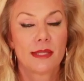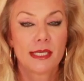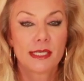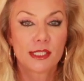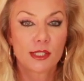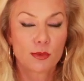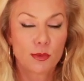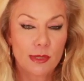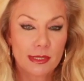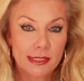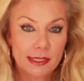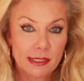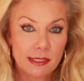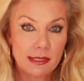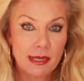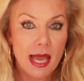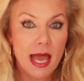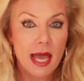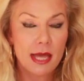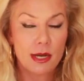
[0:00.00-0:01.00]
This was
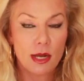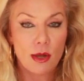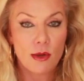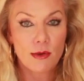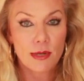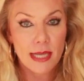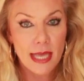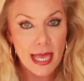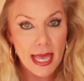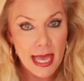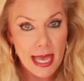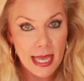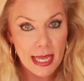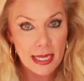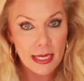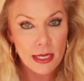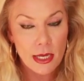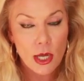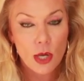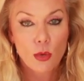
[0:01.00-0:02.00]
not
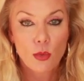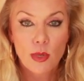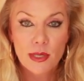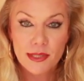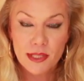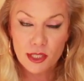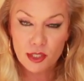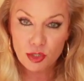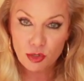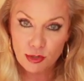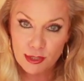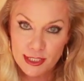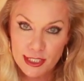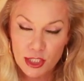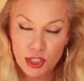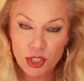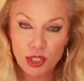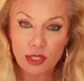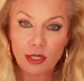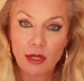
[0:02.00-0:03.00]
okay with a
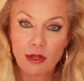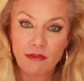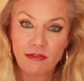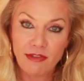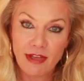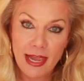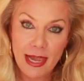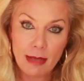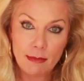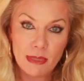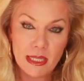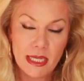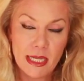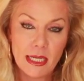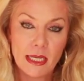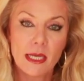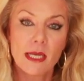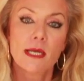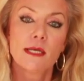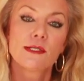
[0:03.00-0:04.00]
traditional
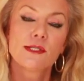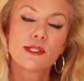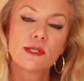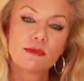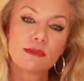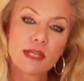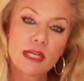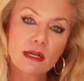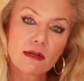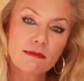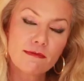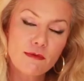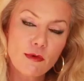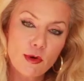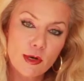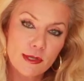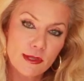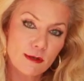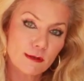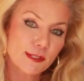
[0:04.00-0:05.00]
family. So
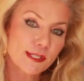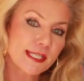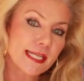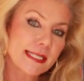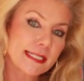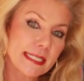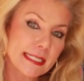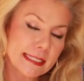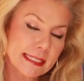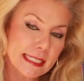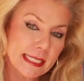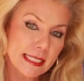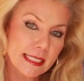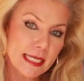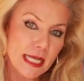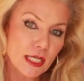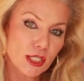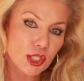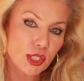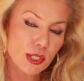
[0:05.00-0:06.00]
therefore there's the
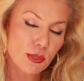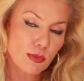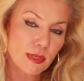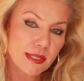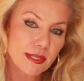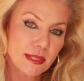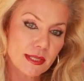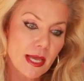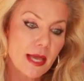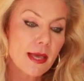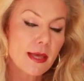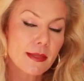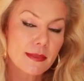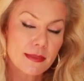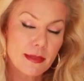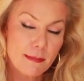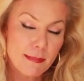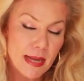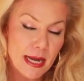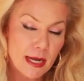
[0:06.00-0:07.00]
disconnection with
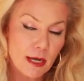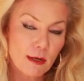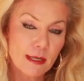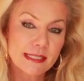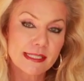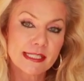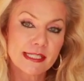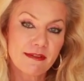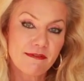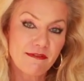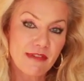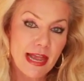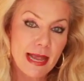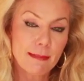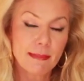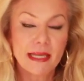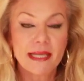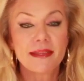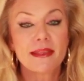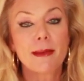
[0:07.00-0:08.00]
the parents, the
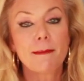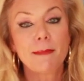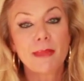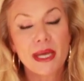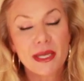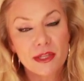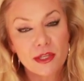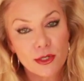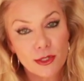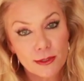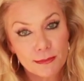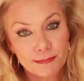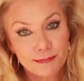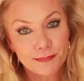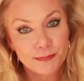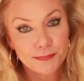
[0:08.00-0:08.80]
family, the mother.